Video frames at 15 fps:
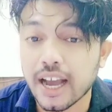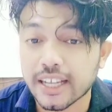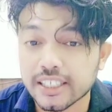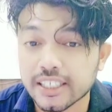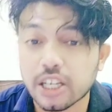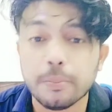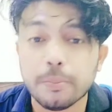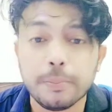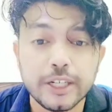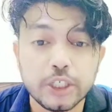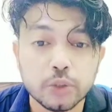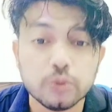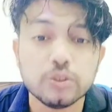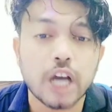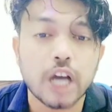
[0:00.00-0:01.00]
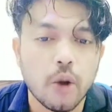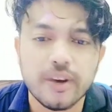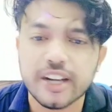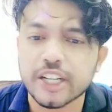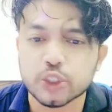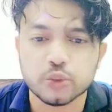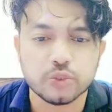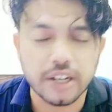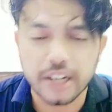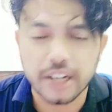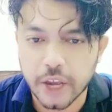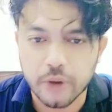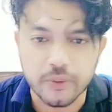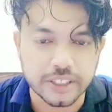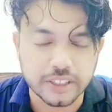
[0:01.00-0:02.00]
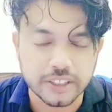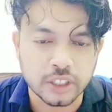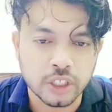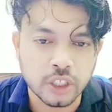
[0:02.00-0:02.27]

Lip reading: as compared to our regional language.